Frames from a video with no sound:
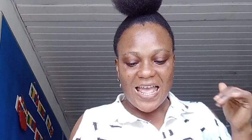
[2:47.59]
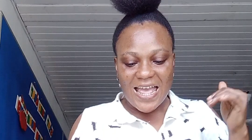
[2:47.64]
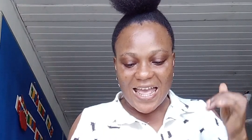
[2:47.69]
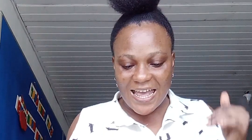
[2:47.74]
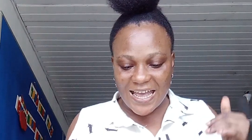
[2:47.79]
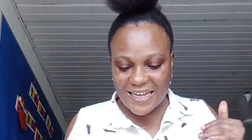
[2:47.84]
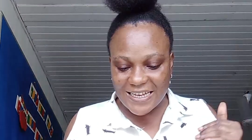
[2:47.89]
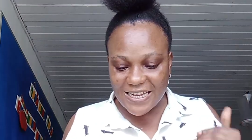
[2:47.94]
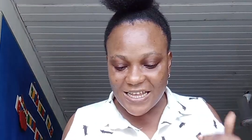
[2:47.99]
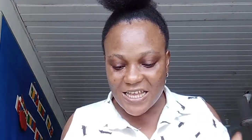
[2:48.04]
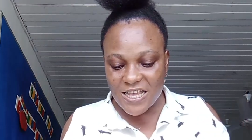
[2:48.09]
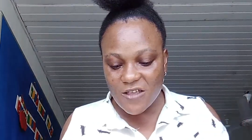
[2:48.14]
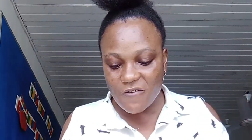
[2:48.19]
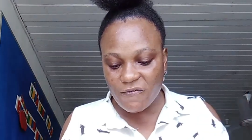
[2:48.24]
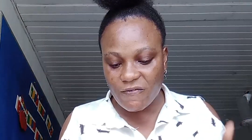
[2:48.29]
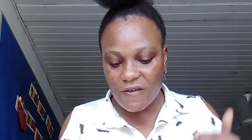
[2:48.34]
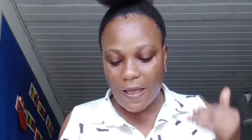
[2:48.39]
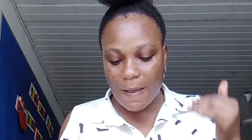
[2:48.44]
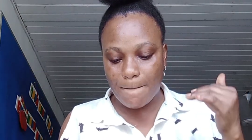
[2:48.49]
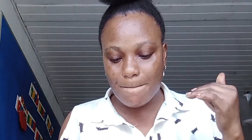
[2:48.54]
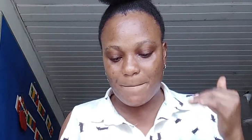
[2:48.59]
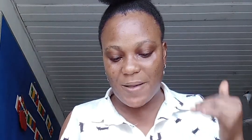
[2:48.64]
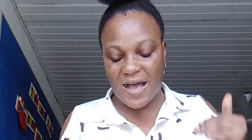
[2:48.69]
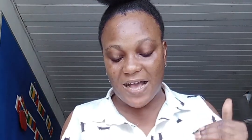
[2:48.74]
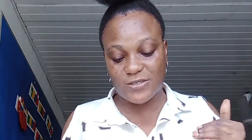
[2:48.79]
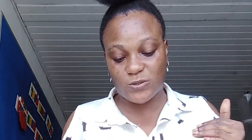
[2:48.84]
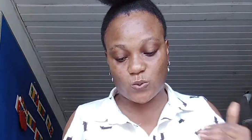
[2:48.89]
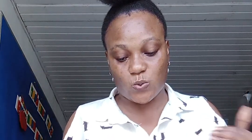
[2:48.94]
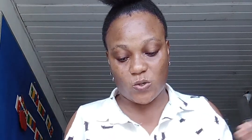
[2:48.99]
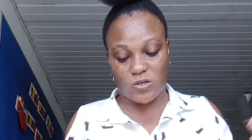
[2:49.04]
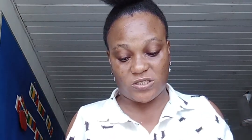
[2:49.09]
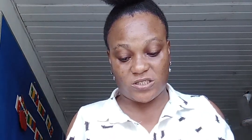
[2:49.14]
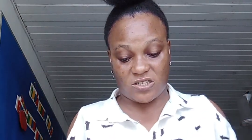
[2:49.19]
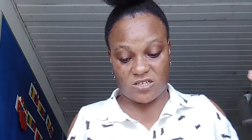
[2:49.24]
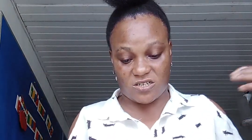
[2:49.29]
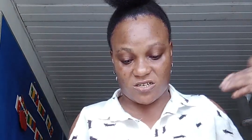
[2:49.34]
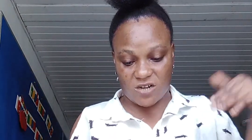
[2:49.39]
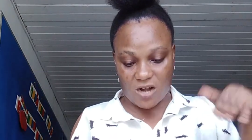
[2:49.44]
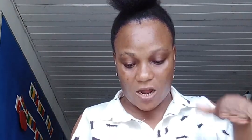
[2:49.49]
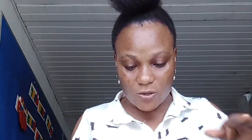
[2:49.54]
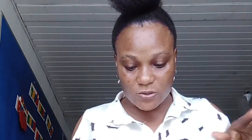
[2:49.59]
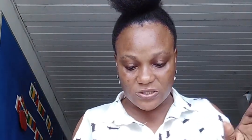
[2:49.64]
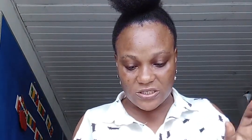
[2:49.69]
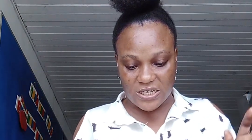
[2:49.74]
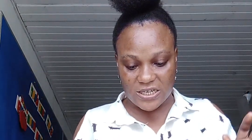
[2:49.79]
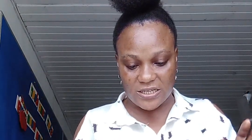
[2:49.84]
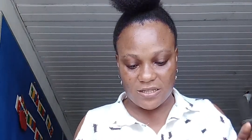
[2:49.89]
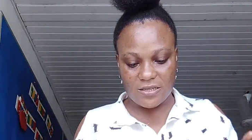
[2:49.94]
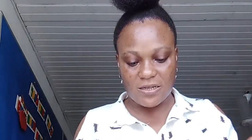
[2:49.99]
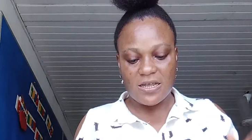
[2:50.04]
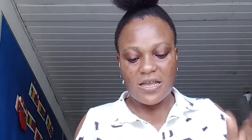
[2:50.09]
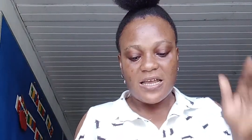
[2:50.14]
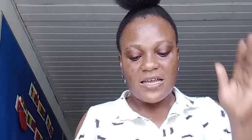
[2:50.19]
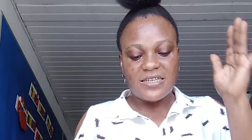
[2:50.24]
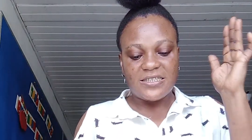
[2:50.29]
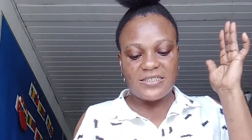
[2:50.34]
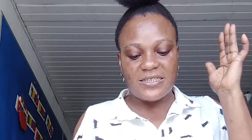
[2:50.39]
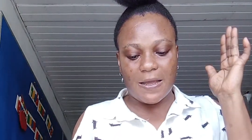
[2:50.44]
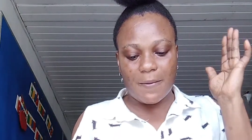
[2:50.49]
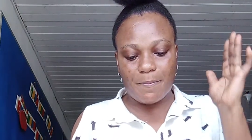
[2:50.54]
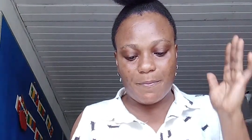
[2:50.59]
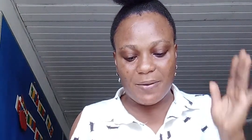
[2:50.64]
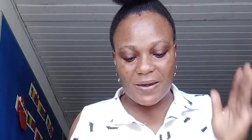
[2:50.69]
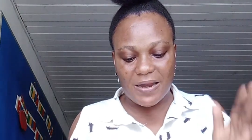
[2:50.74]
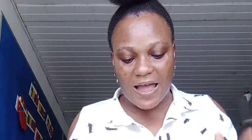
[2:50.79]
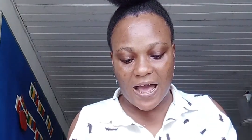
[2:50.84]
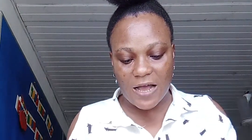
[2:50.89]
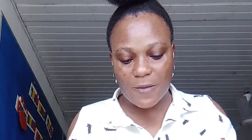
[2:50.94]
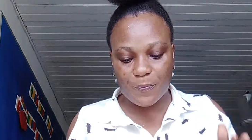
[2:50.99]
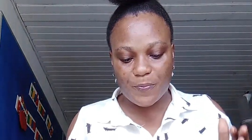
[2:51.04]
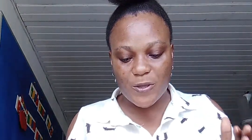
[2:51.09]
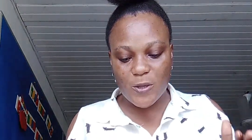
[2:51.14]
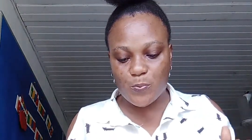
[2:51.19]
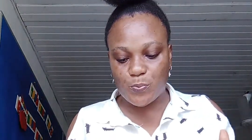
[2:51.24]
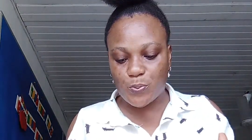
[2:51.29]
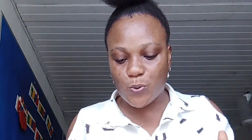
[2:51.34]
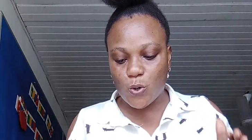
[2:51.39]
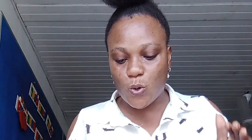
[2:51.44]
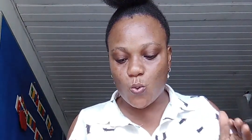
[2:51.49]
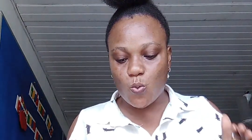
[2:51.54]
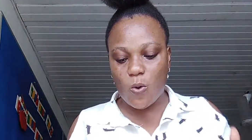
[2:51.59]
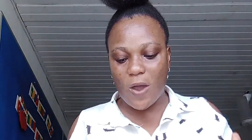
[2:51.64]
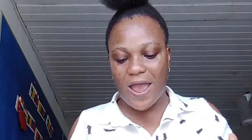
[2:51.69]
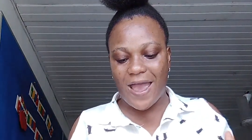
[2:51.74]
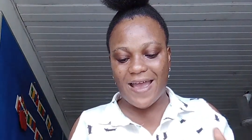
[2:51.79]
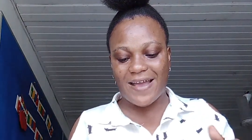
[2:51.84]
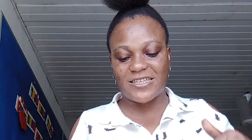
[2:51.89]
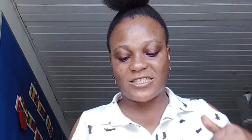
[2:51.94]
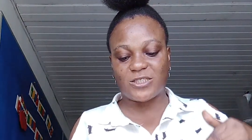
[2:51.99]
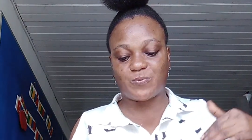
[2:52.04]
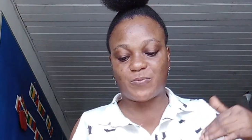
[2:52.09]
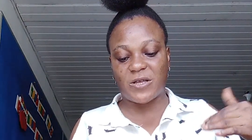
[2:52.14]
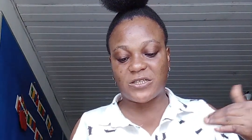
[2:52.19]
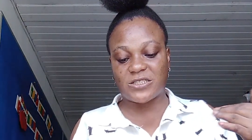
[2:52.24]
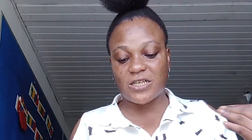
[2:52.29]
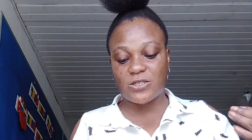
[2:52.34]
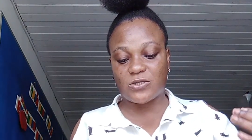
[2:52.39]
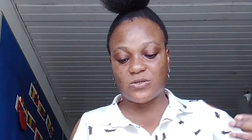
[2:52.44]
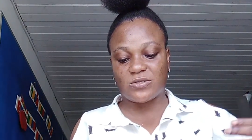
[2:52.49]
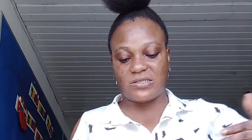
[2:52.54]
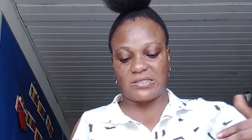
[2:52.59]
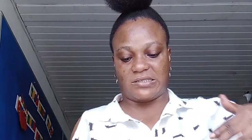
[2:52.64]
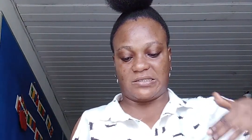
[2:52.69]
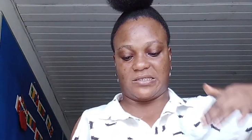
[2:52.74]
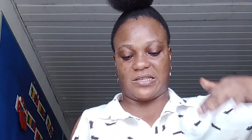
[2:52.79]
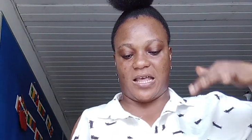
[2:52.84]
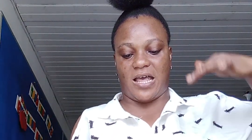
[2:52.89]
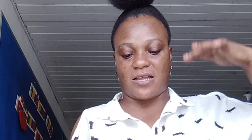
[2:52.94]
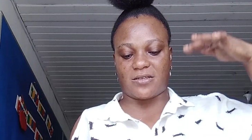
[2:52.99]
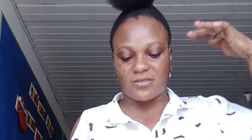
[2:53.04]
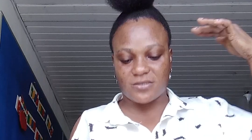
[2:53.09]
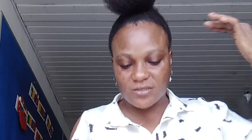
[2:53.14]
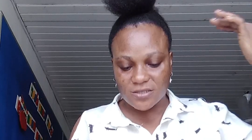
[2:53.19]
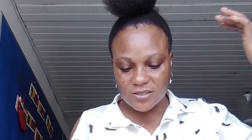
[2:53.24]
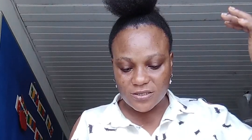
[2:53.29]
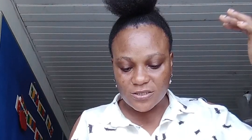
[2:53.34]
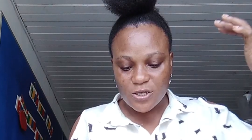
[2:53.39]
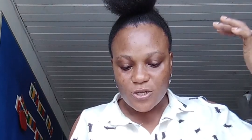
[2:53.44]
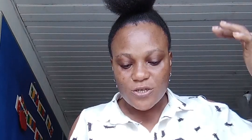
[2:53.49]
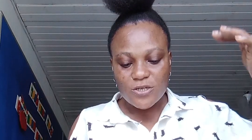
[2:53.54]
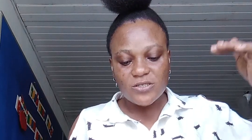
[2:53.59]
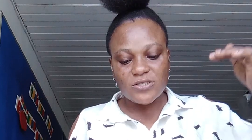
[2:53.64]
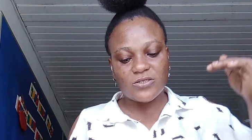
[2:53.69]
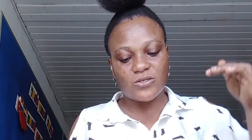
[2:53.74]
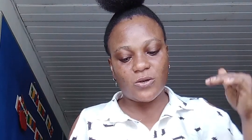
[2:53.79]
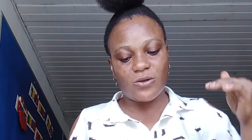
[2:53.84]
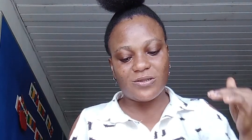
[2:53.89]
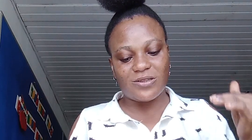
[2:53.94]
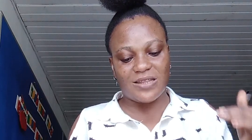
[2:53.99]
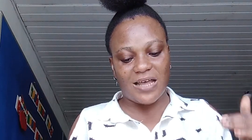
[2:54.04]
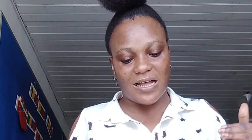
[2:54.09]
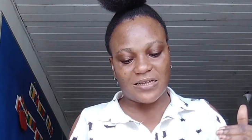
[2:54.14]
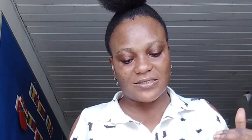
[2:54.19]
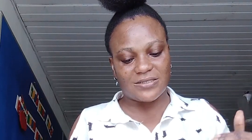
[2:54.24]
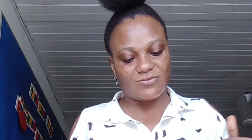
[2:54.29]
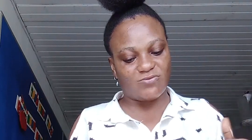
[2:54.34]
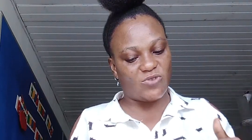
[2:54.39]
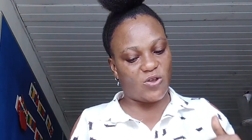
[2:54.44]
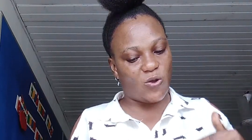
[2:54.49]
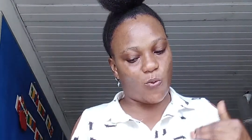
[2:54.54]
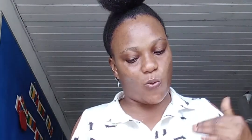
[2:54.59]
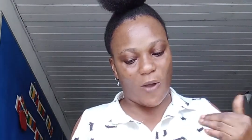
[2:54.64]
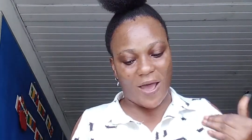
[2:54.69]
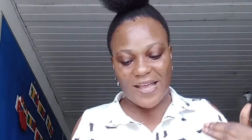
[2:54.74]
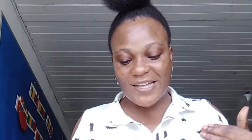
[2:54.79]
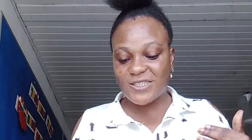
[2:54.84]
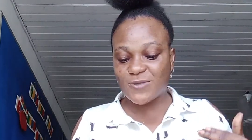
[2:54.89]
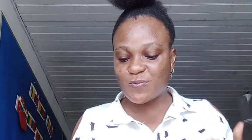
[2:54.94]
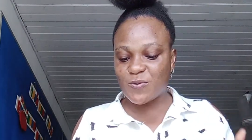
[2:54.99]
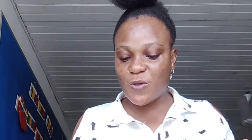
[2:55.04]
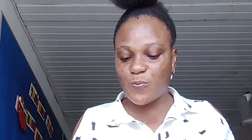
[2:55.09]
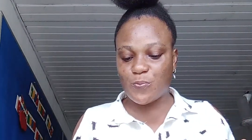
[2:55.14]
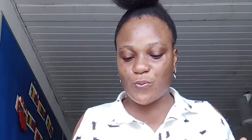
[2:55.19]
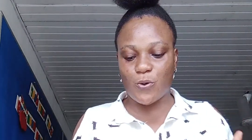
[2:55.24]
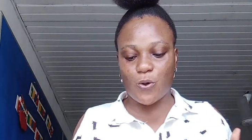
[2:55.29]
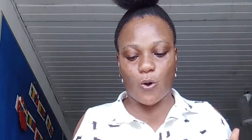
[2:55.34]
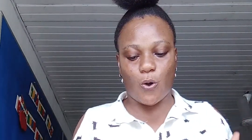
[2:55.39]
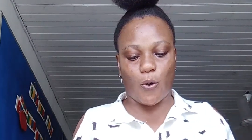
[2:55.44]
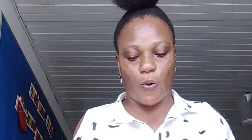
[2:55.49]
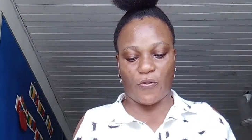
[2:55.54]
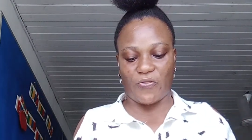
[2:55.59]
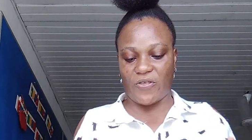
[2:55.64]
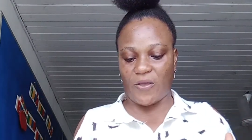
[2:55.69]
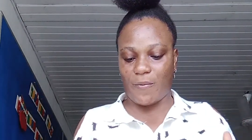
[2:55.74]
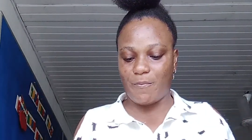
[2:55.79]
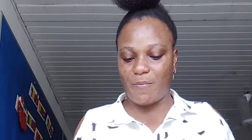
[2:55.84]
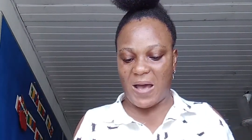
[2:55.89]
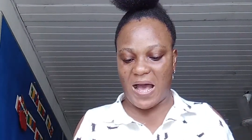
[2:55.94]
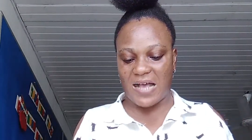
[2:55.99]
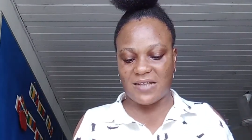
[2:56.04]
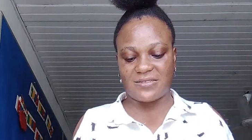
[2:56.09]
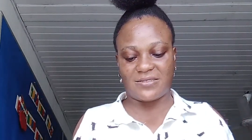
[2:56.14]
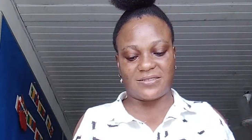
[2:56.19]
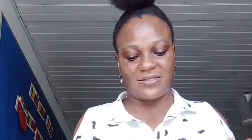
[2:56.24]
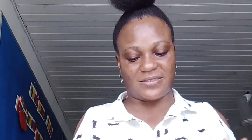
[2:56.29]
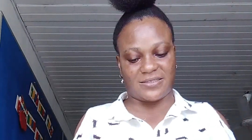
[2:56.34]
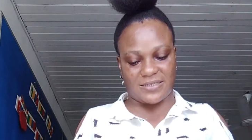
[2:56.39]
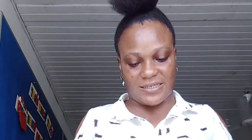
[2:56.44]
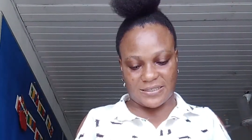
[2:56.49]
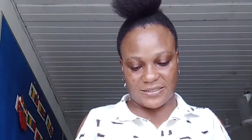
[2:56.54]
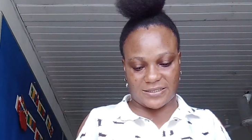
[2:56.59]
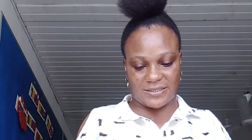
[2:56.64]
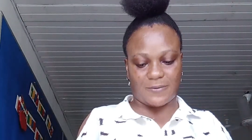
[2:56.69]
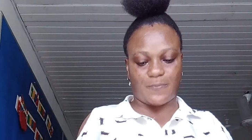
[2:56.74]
and if a bus was crowded, the black people were expected to stand so that the white people on the bus sit